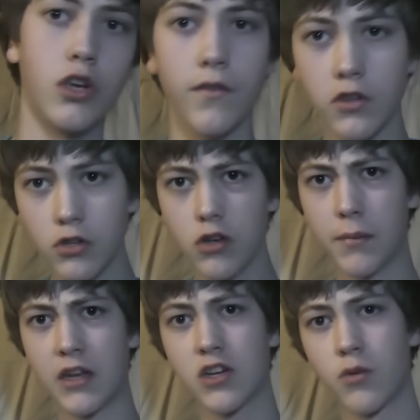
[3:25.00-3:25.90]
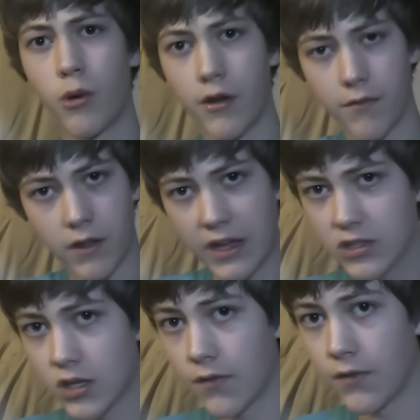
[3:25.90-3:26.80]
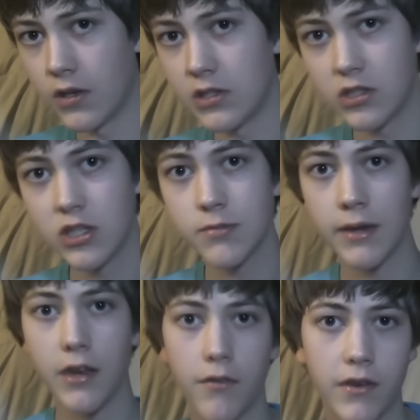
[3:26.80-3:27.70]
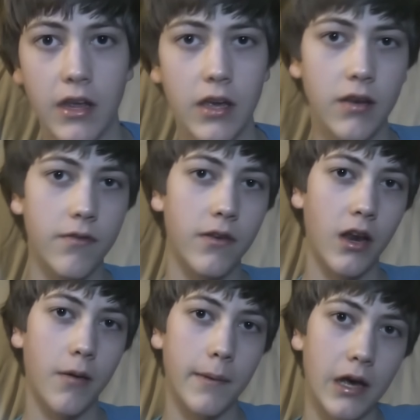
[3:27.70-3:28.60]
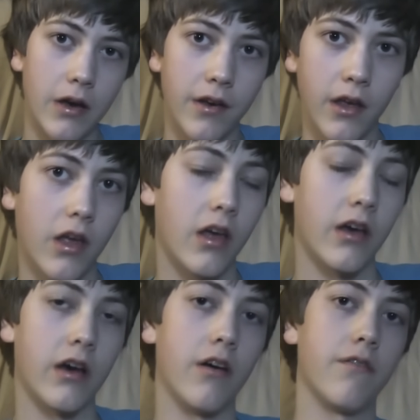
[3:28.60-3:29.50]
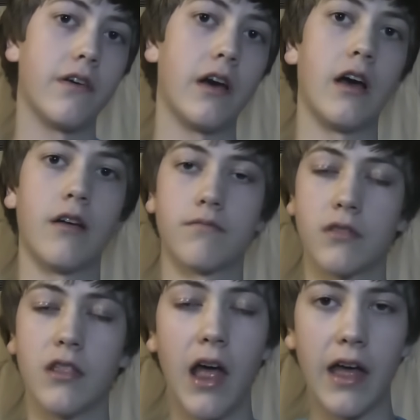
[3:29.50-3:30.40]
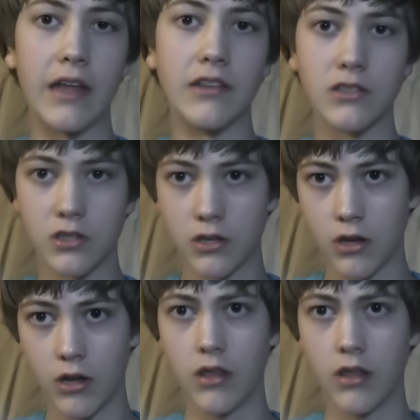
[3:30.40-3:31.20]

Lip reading: So if a two-dimensional world, a flat surface, is just made of an infinite amount of lines,